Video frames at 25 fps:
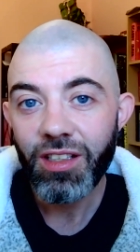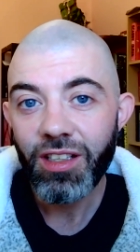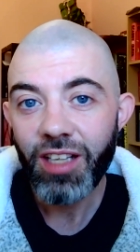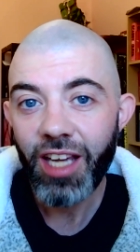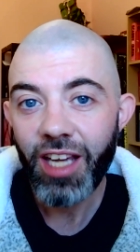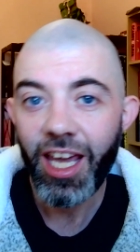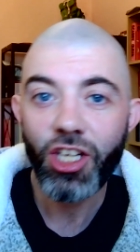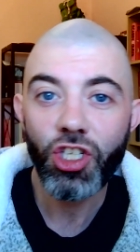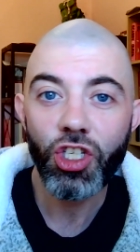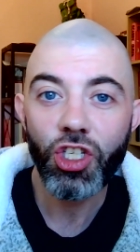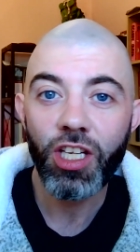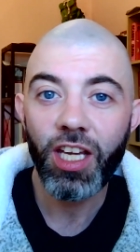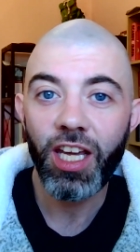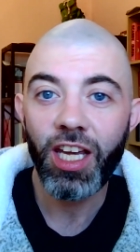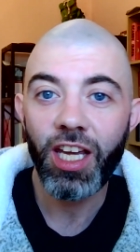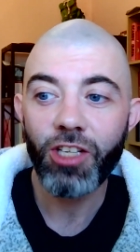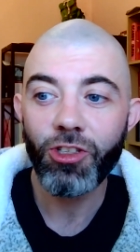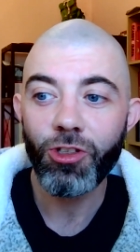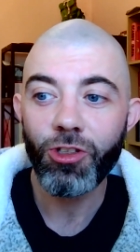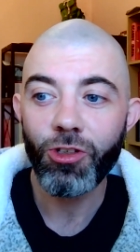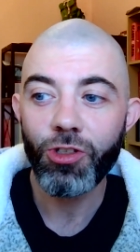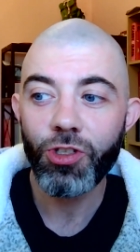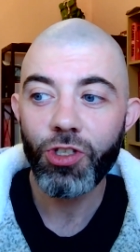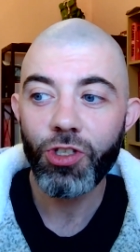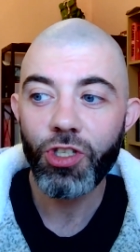
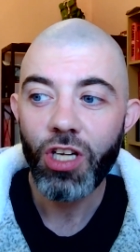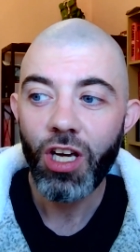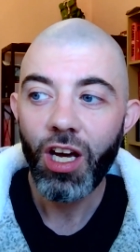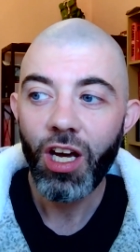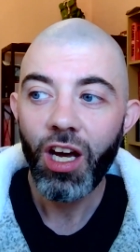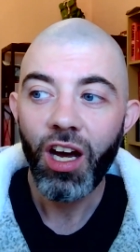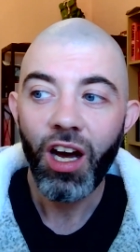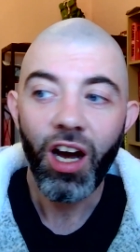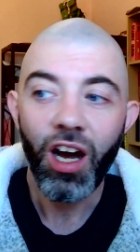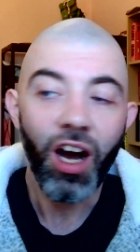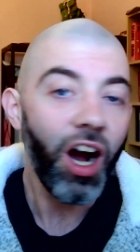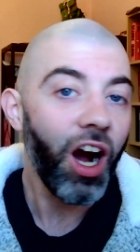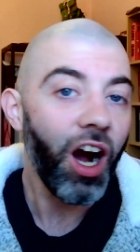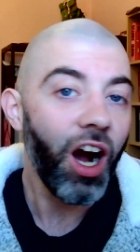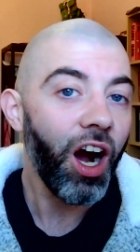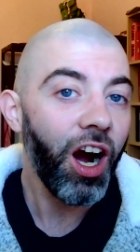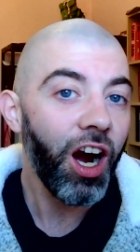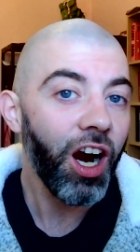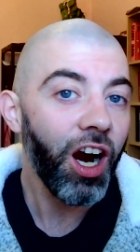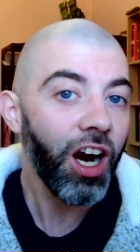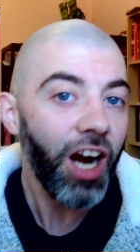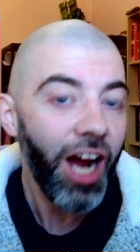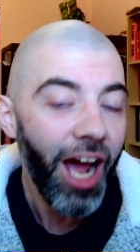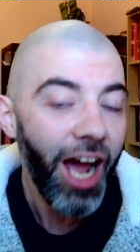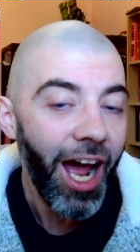educators
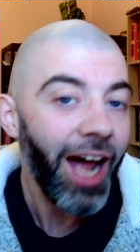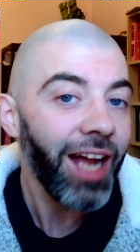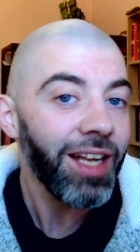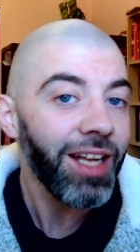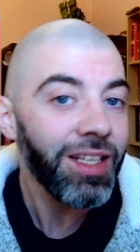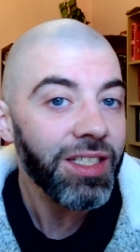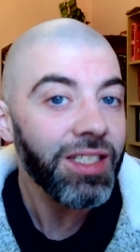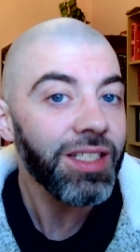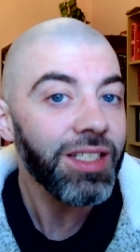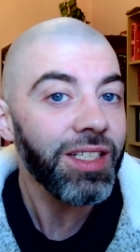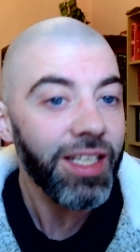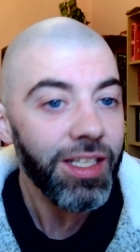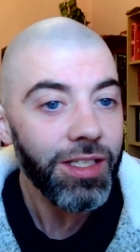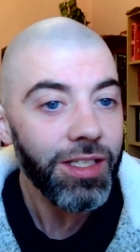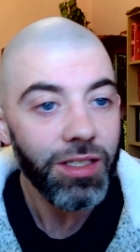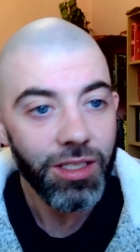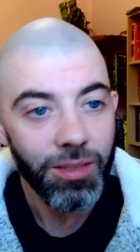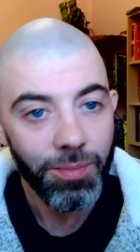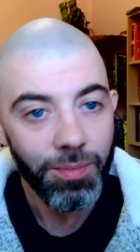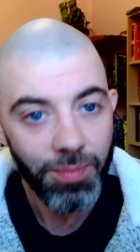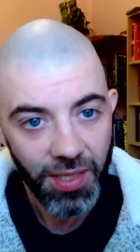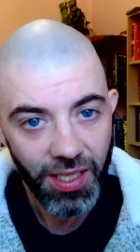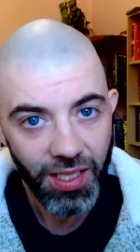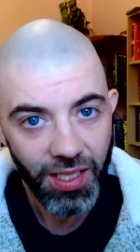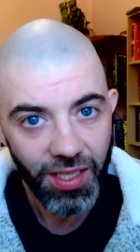are and need to
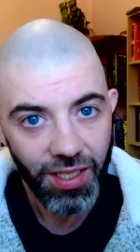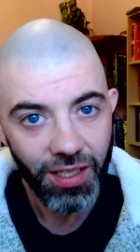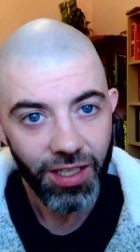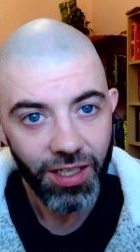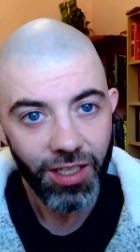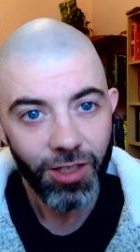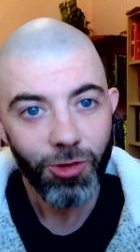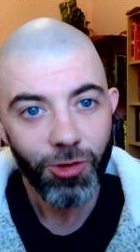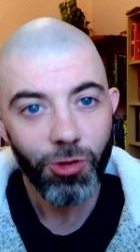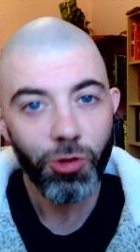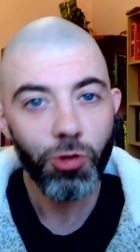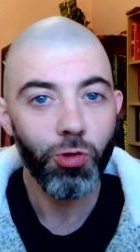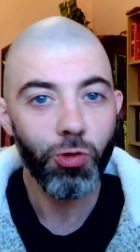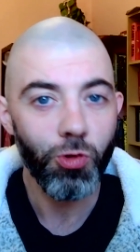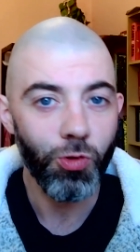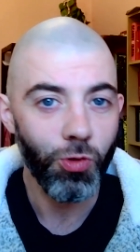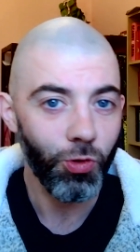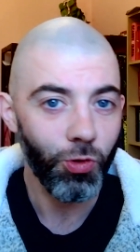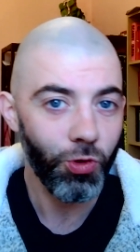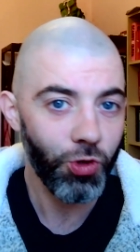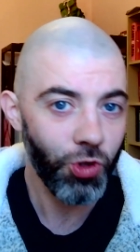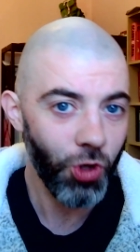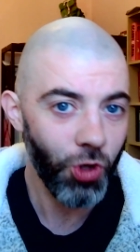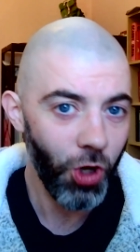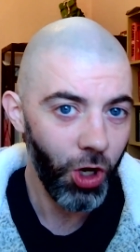be to do their
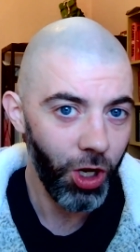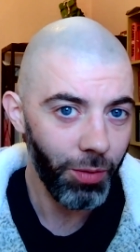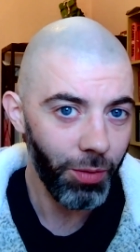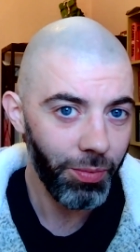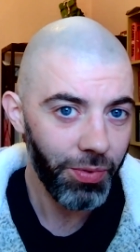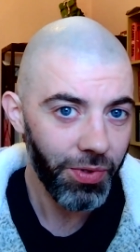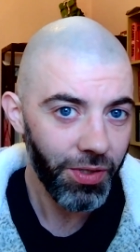job.